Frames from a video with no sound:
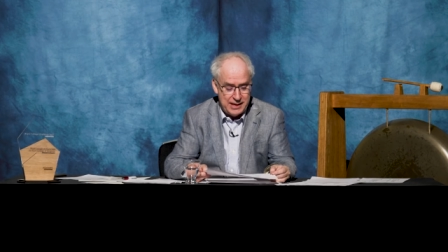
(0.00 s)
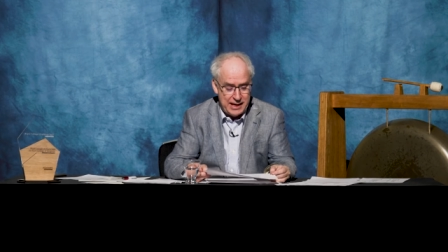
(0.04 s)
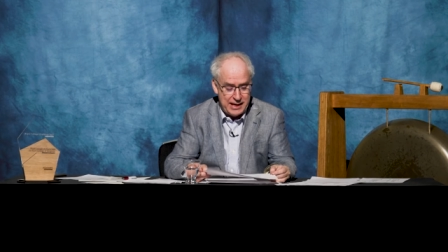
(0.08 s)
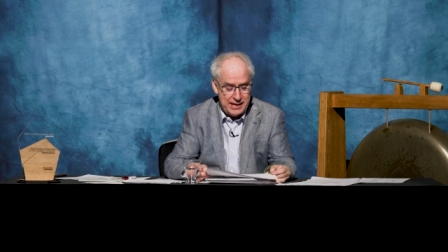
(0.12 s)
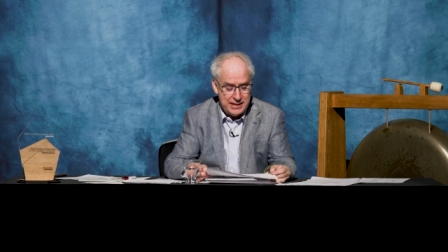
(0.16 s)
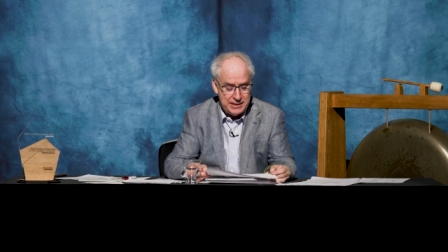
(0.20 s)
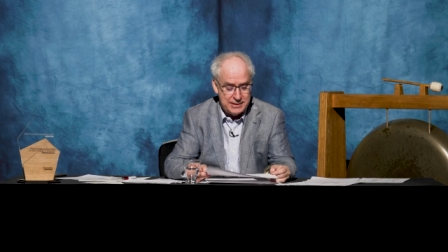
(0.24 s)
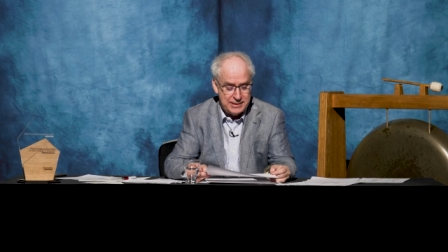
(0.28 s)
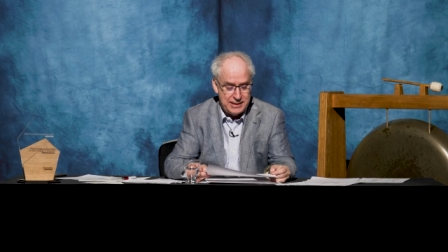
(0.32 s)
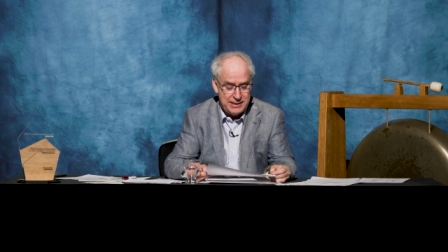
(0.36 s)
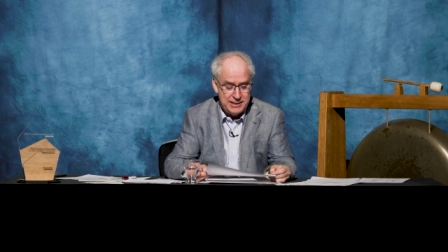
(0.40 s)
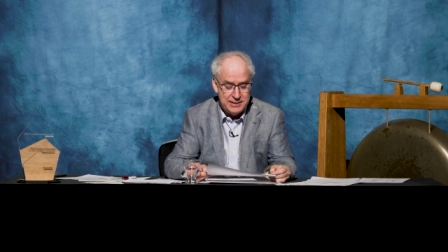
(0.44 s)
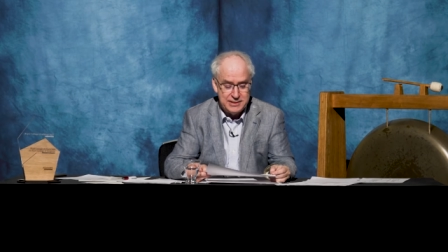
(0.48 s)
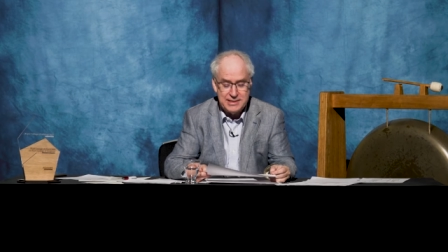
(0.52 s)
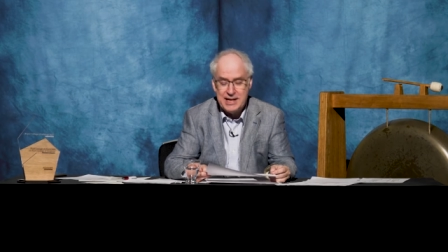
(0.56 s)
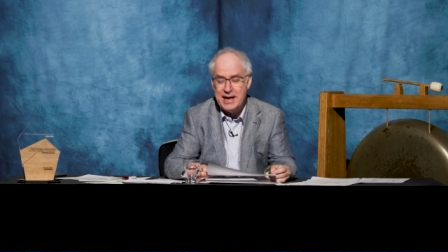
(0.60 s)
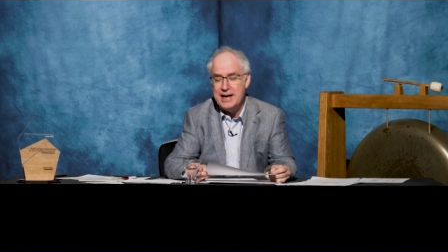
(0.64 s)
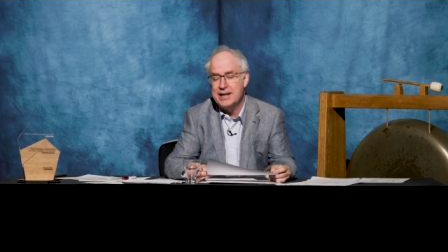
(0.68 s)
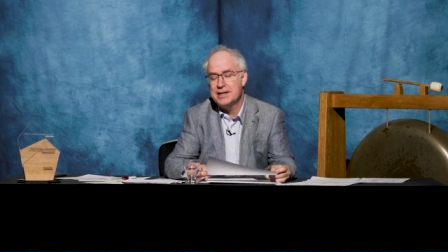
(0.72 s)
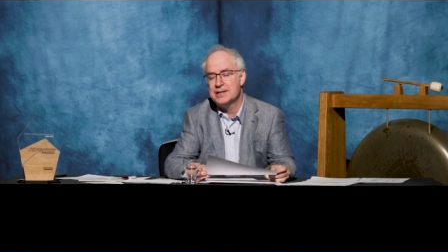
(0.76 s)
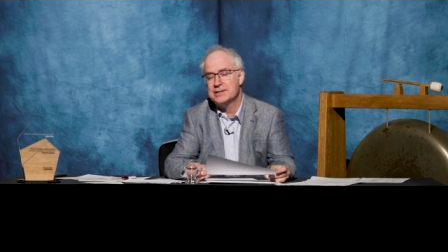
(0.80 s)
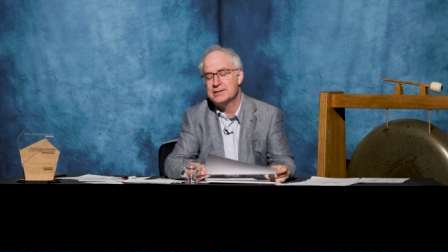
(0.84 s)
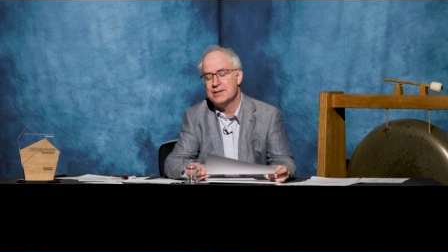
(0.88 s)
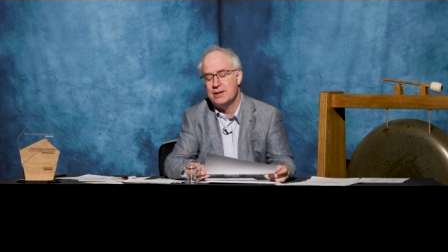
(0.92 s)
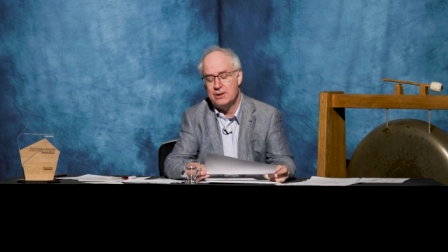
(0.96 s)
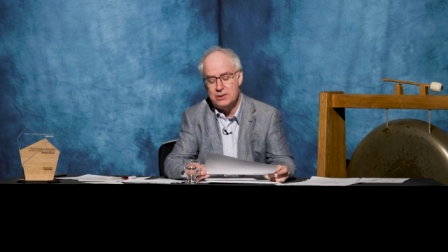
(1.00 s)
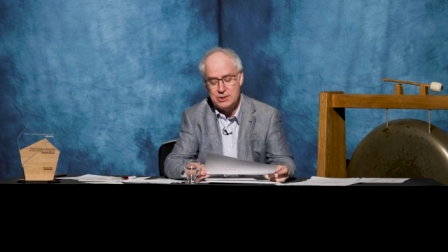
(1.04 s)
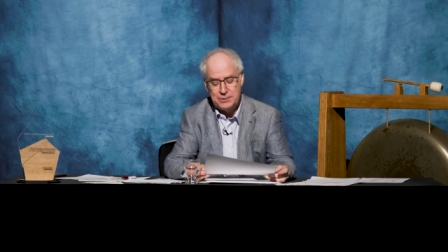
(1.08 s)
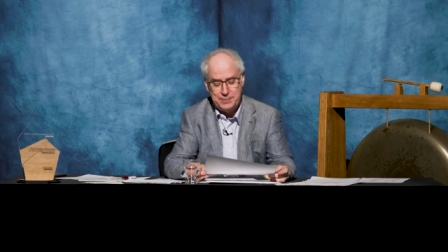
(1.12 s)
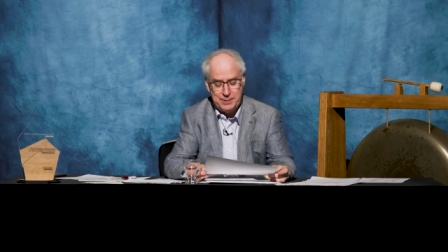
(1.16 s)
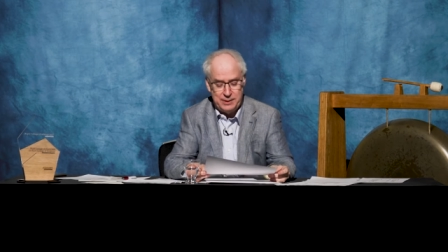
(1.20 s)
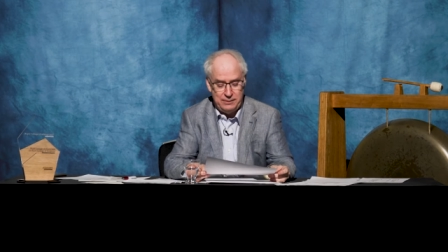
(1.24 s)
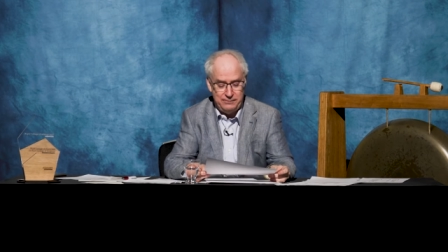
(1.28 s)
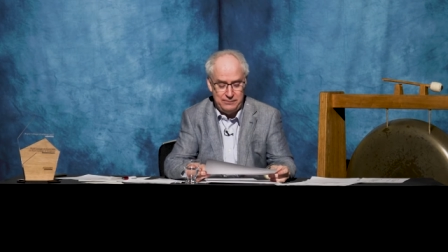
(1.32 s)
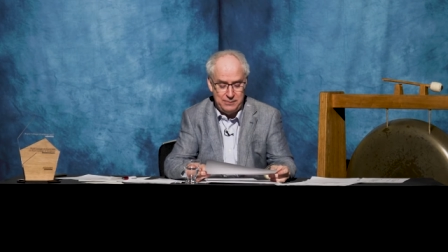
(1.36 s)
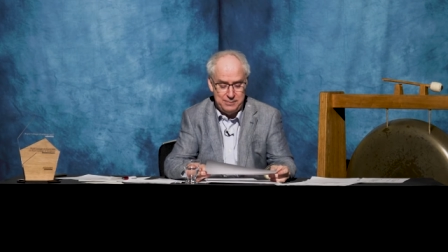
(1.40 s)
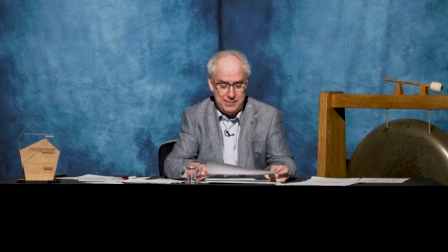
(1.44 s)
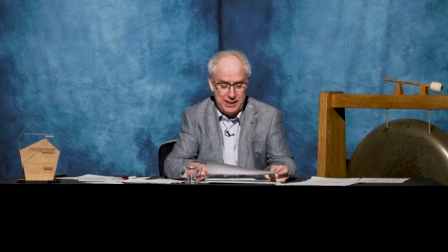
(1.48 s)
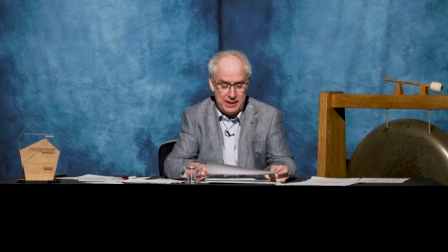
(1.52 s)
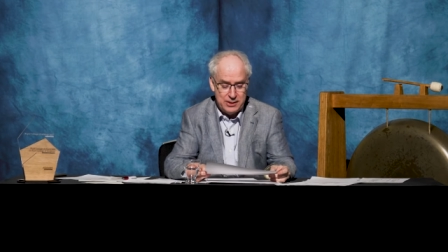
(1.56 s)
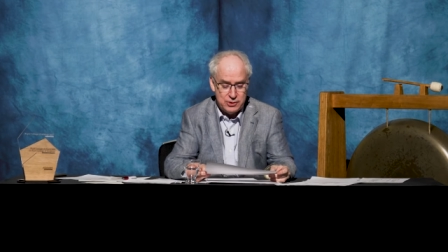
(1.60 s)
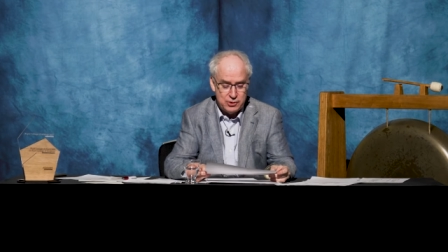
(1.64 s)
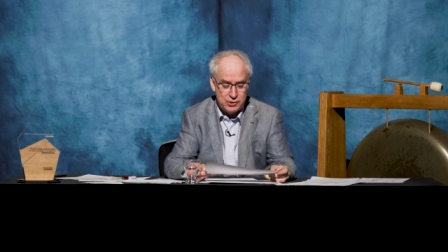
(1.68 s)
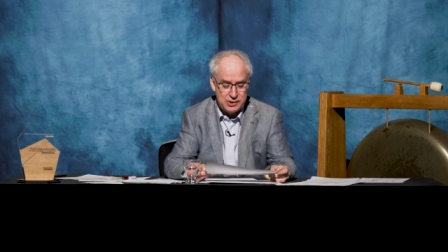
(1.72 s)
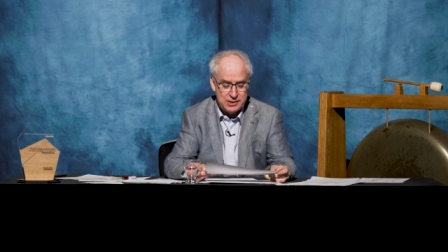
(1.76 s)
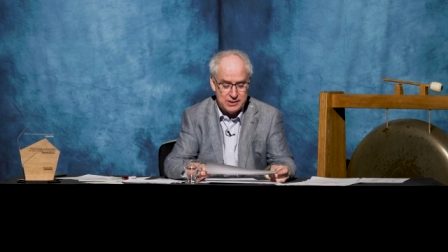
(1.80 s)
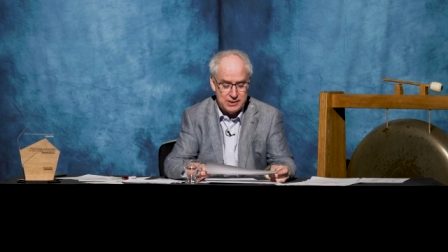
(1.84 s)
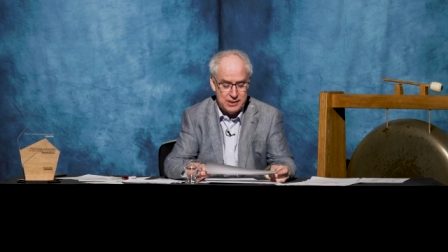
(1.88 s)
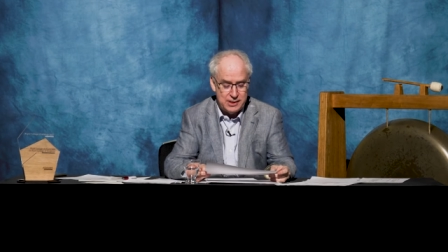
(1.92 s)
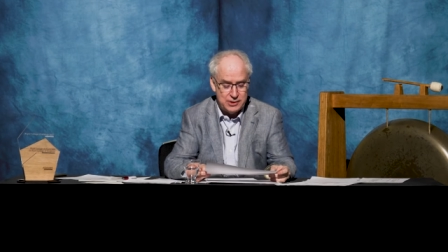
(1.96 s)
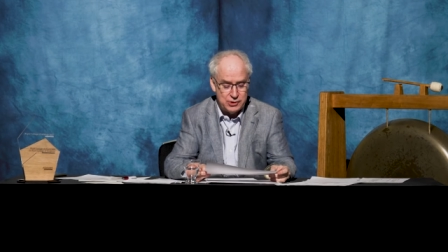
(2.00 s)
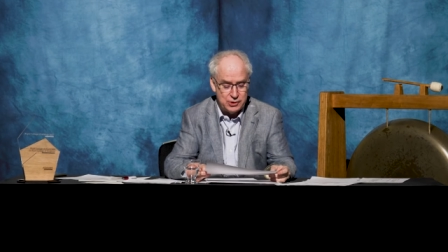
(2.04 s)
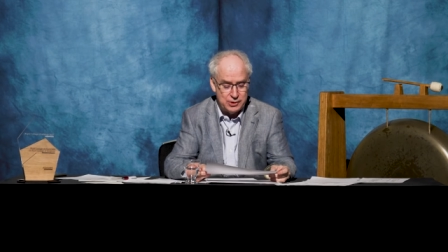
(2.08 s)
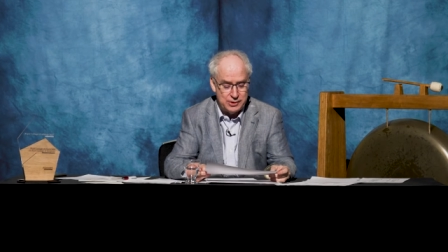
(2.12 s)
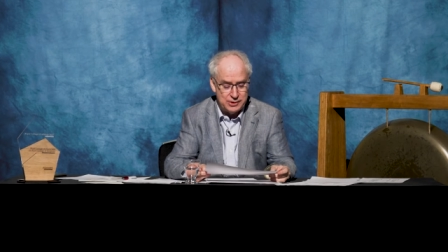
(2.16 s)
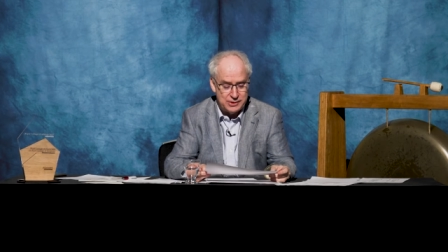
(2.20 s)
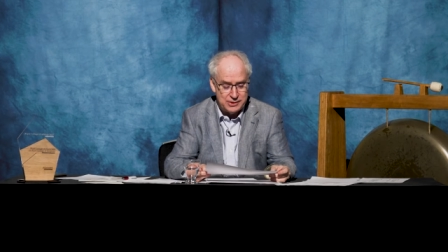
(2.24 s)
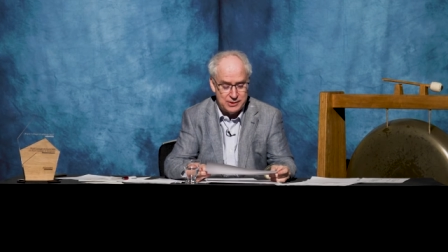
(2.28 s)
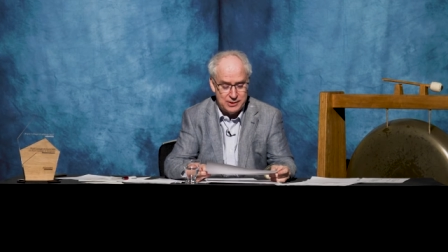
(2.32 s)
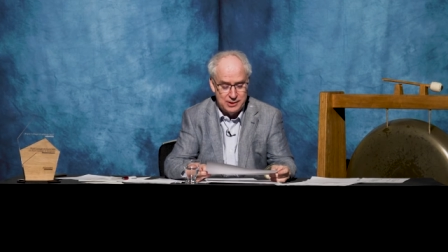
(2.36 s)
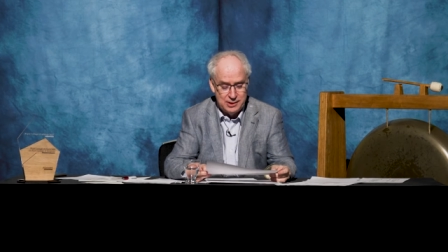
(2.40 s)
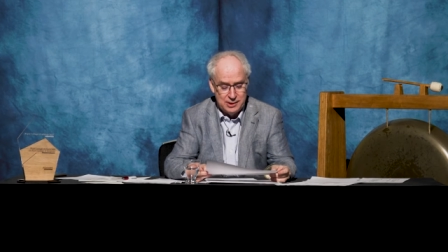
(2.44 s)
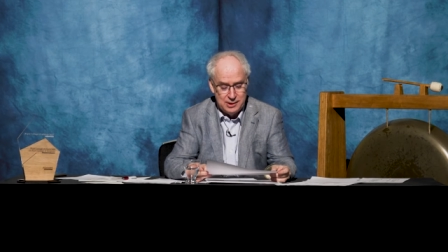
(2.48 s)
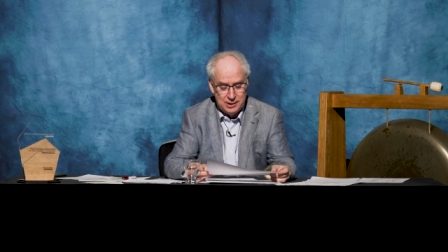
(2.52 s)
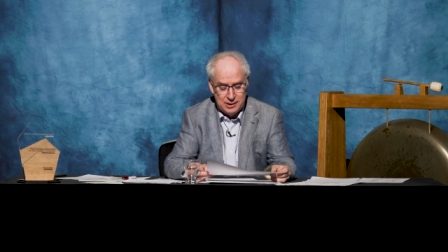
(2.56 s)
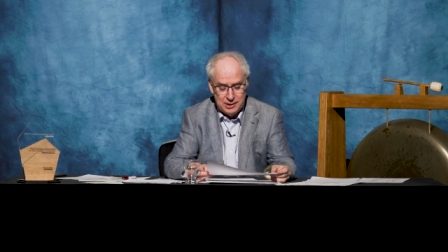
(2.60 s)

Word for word: 1810 as the Hospital for Military Surgeons.